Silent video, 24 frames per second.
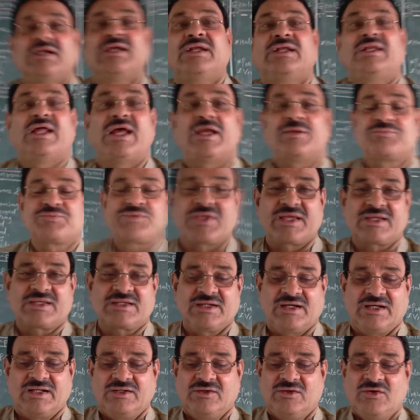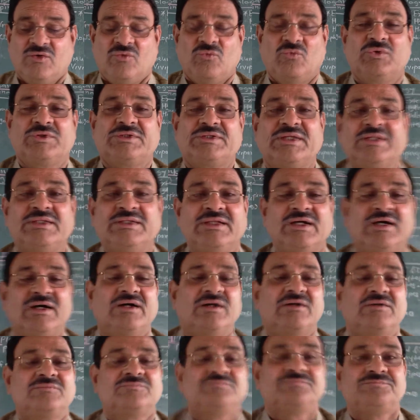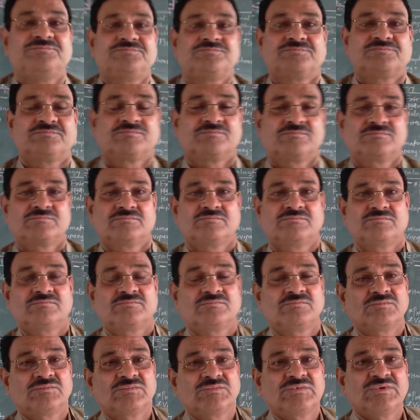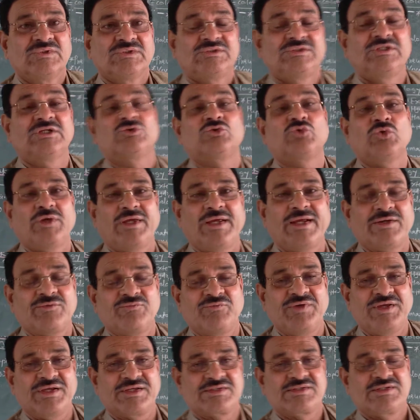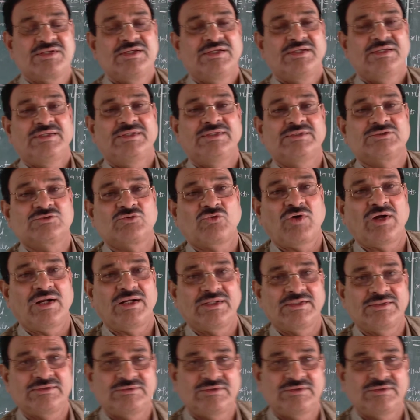life cycle within the 6 to 8 weeks is called